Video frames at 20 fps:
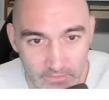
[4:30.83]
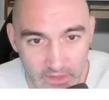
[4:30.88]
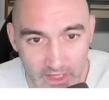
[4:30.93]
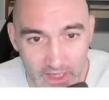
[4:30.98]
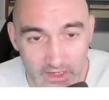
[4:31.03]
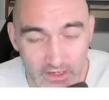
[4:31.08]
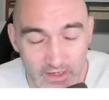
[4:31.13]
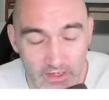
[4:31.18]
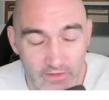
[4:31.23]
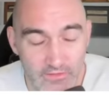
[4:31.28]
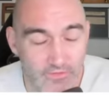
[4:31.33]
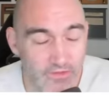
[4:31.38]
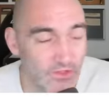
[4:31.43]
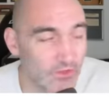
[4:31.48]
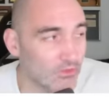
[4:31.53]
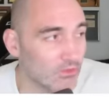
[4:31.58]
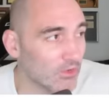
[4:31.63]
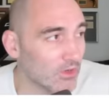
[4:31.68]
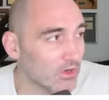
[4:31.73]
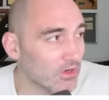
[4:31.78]
And if
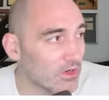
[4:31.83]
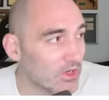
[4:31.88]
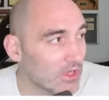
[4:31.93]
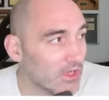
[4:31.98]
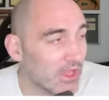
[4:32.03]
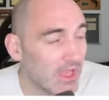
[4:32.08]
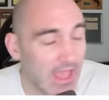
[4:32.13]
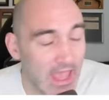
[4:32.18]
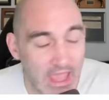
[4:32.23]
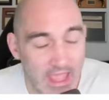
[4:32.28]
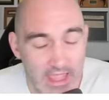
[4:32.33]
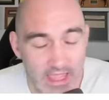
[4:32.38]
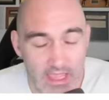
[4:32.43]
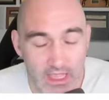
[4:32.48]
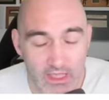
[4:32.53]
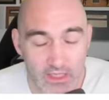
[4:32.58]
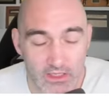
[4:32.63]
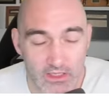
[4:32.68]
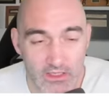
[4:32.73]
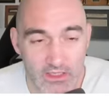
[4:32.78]
you were
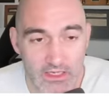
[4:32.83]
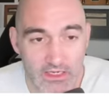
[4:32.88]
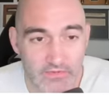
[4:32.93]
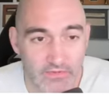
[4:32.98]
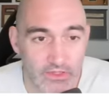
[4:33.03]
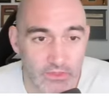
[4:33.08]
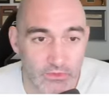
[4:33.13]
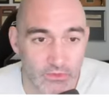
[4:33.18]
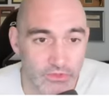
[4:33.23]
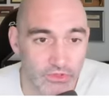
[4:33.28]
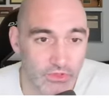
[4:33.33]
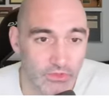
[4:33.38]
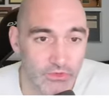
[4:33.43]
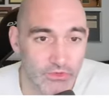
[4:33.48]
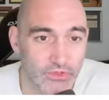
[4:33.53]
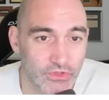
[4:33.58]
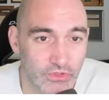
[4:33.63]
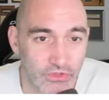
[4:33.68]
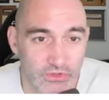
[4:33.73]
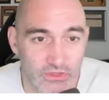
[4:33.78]
a individual
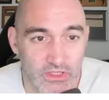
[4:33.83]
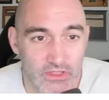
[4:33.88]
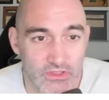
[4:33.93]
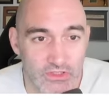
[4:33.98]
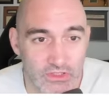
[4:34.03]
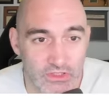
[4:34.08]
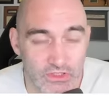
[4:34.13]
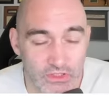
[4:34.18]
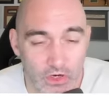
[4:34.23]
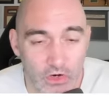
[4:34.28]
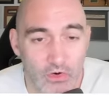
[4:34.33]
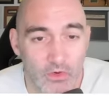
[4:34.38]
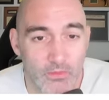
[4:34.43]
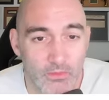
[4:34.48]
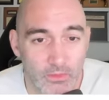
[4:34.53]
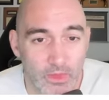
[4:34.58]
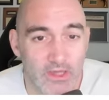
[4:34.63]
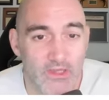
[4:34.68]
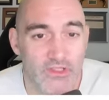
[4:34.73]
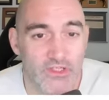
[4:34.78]
soldier, there's so
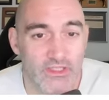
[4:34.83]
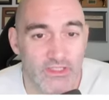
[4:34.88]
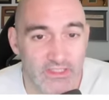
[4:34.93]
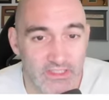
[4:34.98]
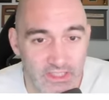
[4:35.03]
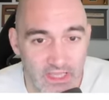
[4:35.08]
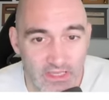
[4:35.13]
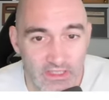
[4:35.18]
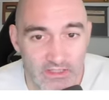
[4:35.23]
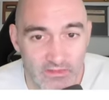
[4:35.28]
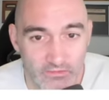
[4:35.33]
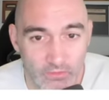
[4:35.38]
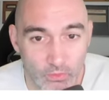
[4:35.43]
much incentive.